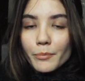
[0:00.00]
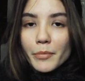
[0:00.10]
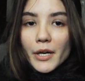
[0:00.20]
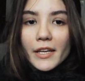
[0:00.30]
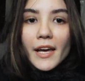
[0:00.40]

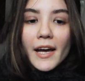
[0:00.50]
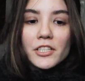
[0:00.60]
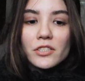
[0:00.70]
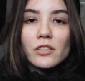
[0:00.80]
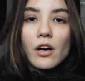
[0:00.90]
But yeah, I
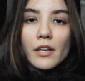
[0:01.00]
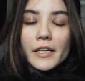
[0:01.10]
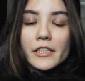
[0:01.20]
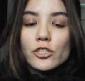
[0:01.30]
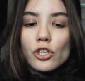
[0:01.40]
just talk
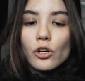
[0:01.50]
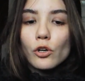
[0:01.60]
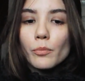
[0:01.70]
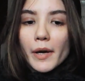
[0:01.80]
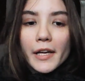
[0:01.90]
and
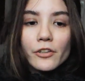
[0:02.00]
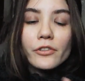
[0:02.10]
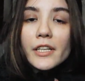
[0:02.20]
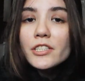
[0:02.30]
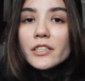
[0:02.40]
show my
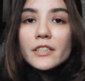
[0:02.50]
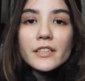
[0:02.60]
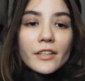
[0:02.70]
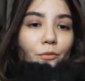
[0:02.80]
creations,